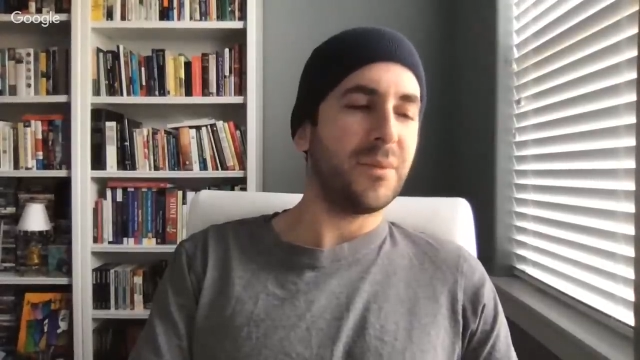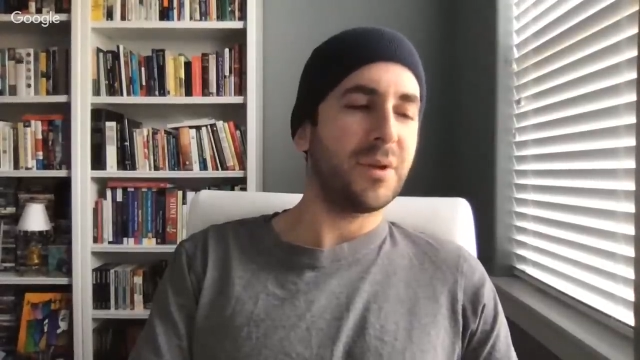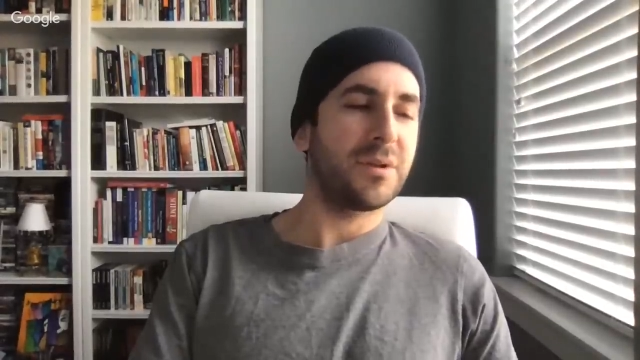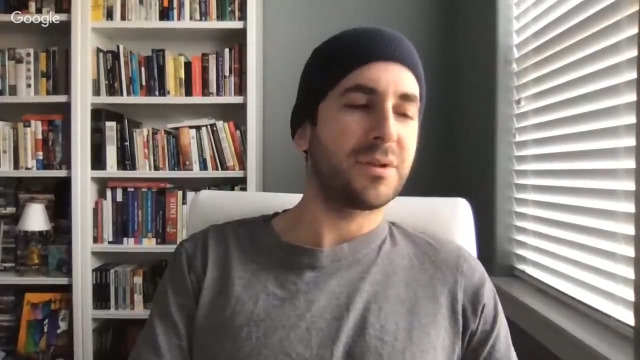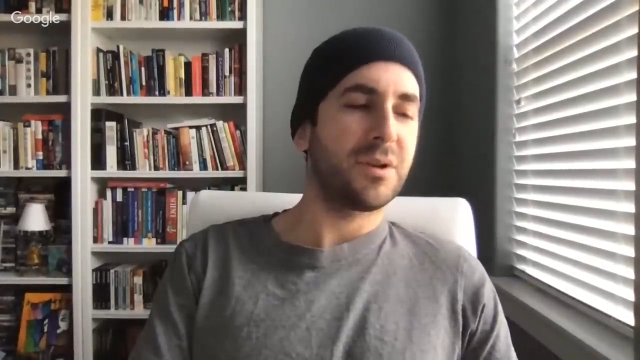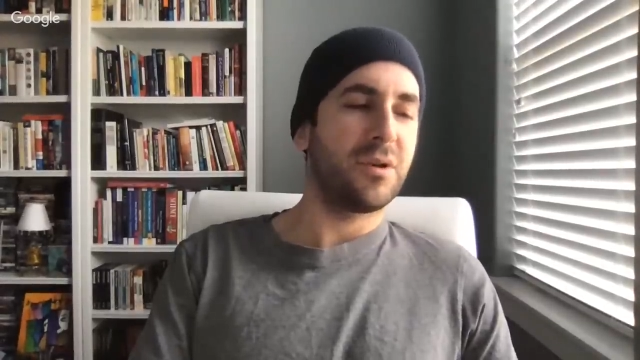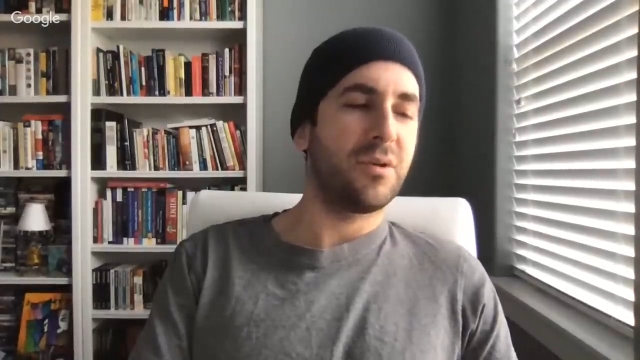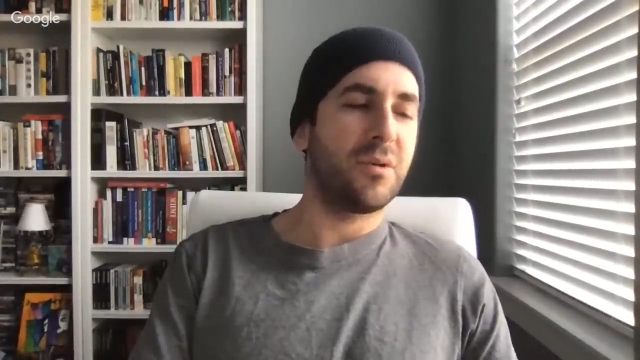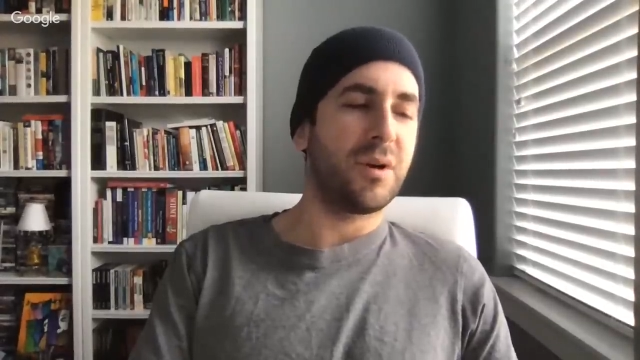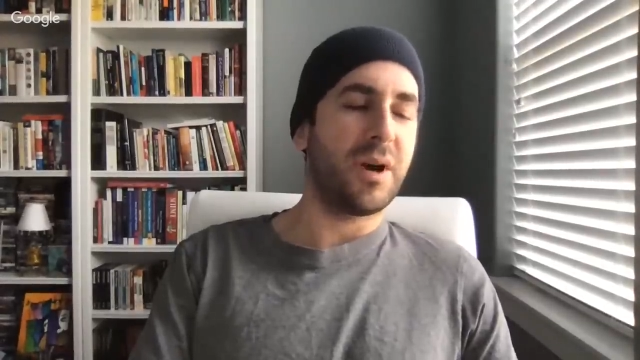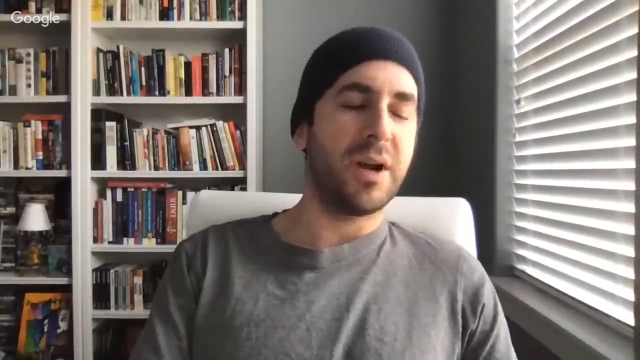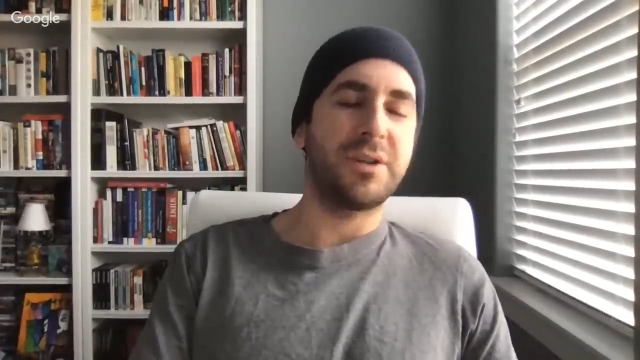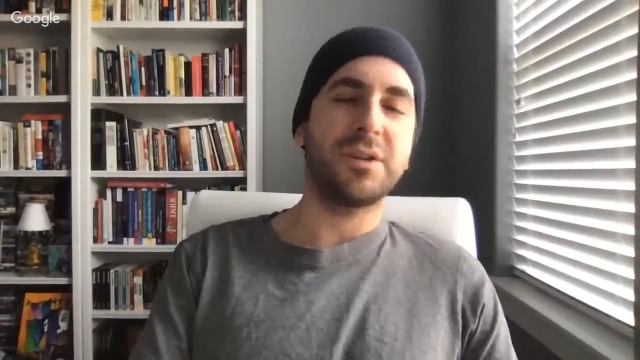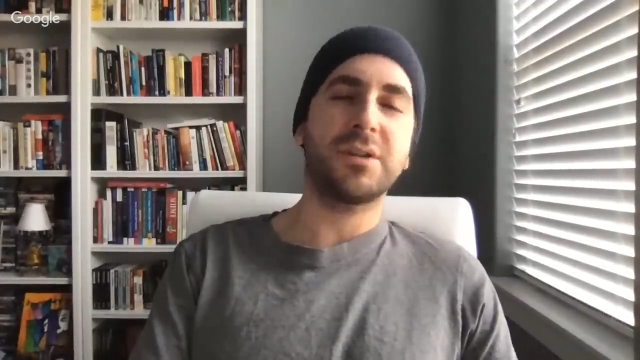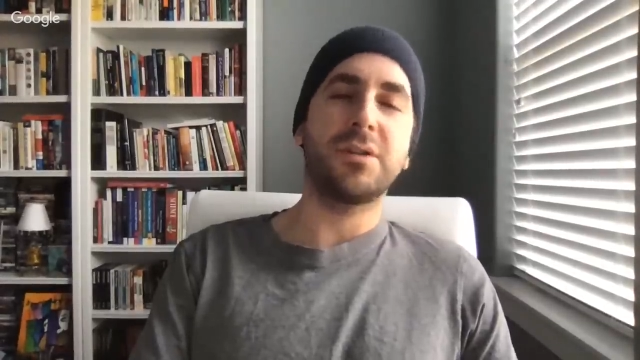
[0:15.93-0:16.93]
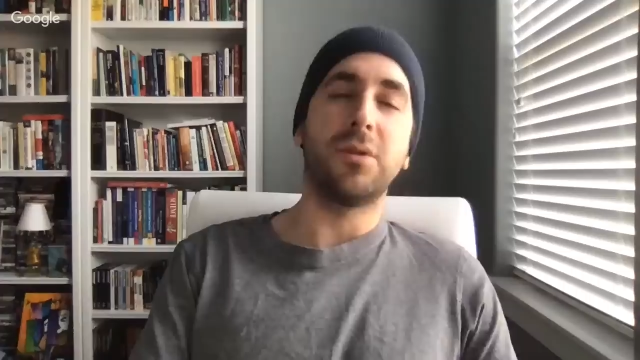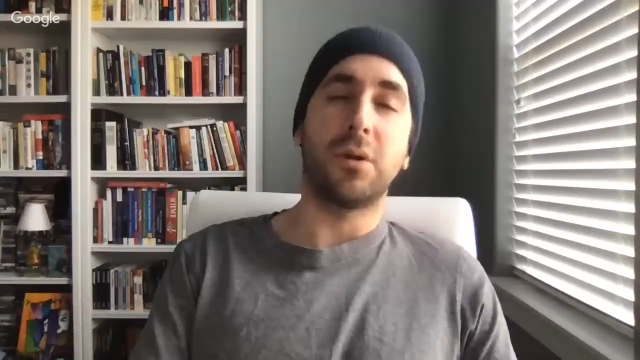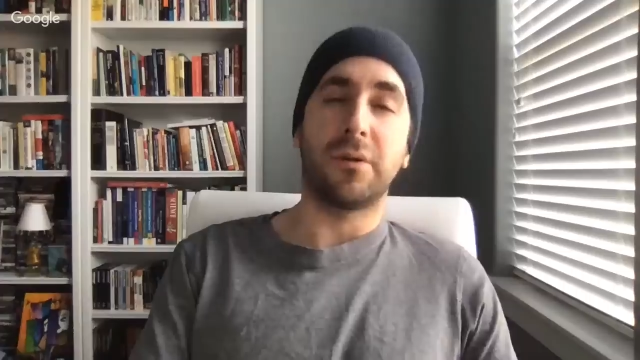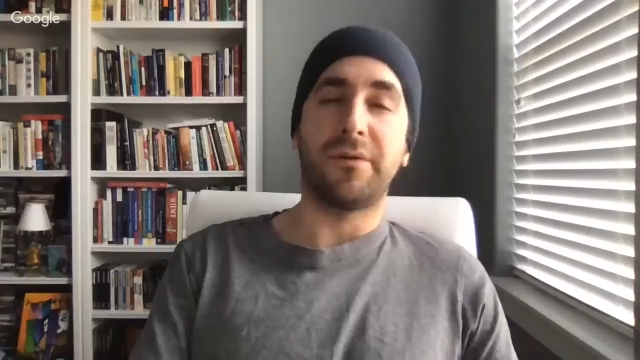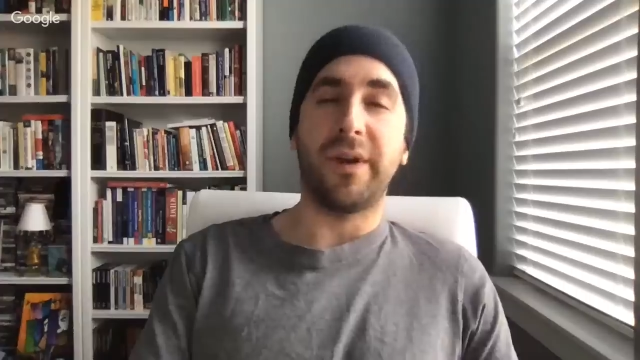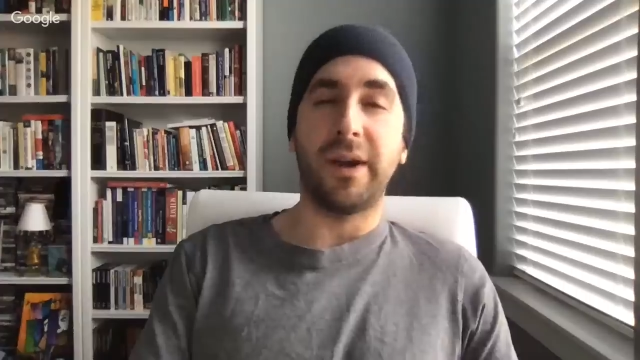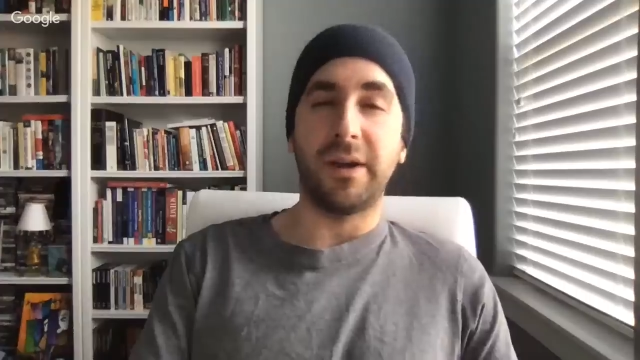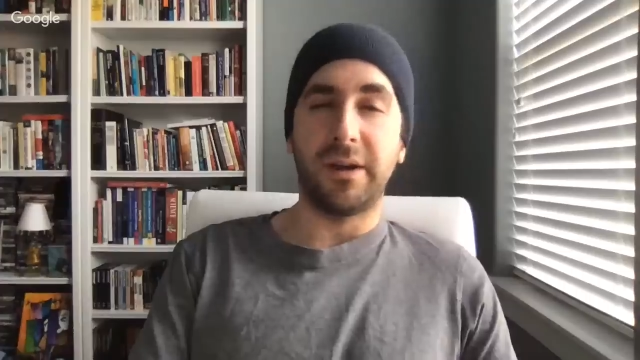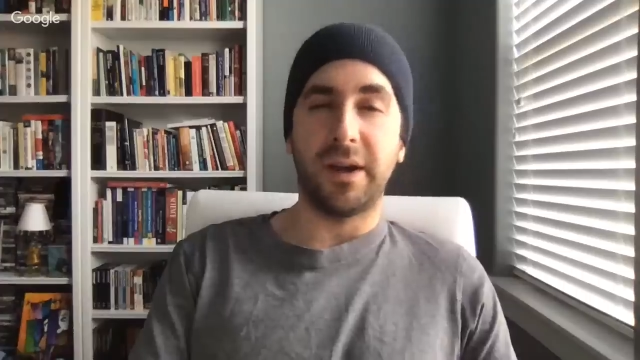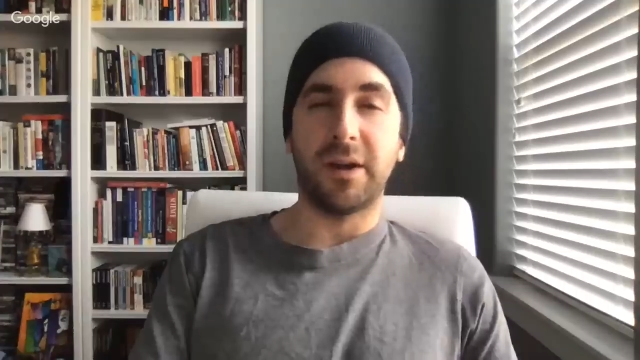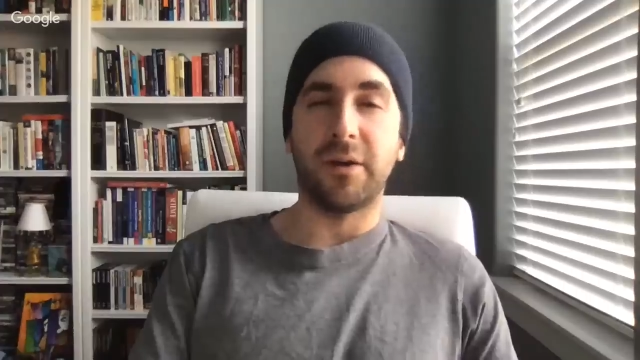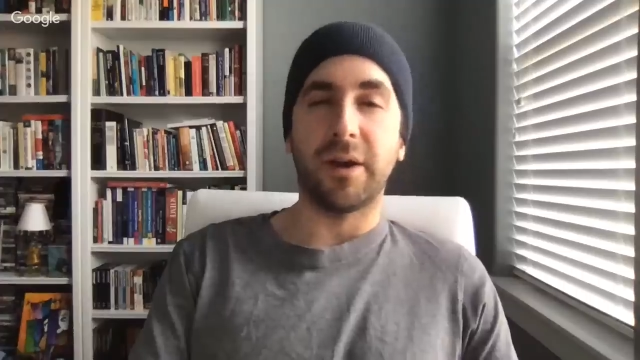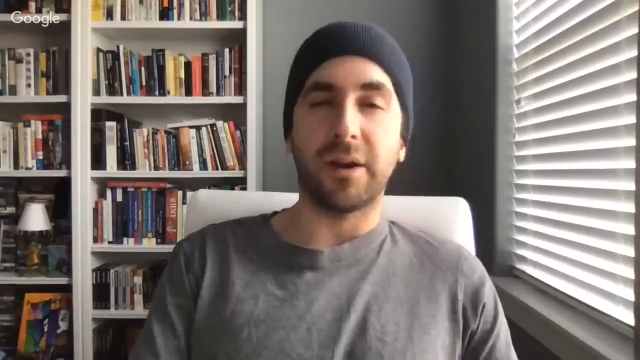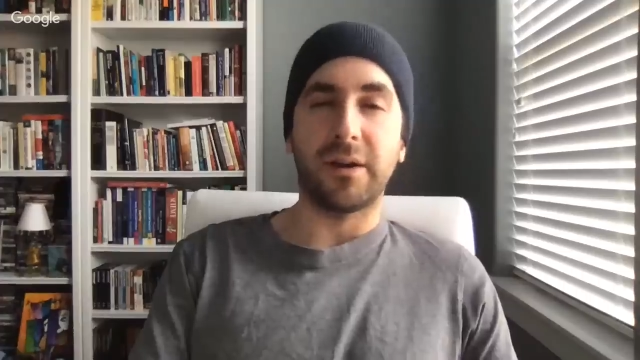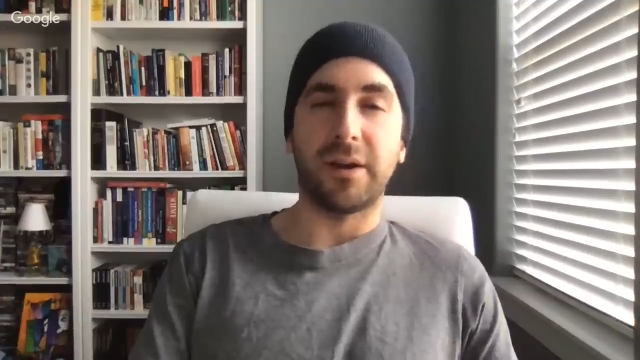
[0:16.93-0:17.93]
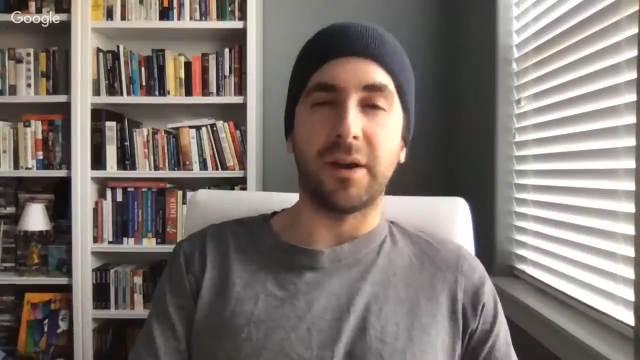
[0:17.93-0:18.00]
So I just notified Derek.